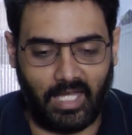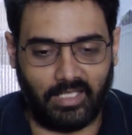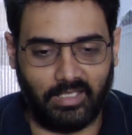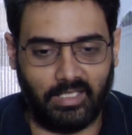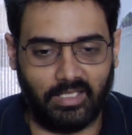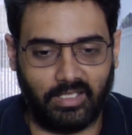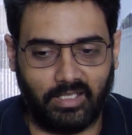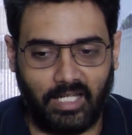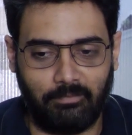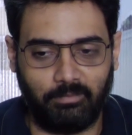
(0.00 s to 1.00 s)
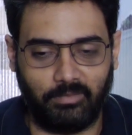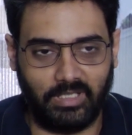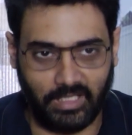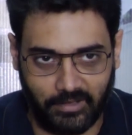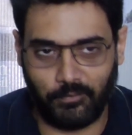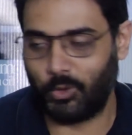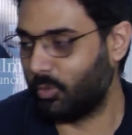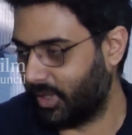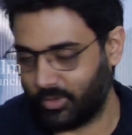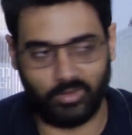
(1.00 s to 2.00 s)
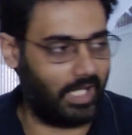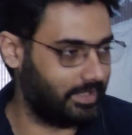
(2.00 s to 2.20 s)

And I'm grateful to Varun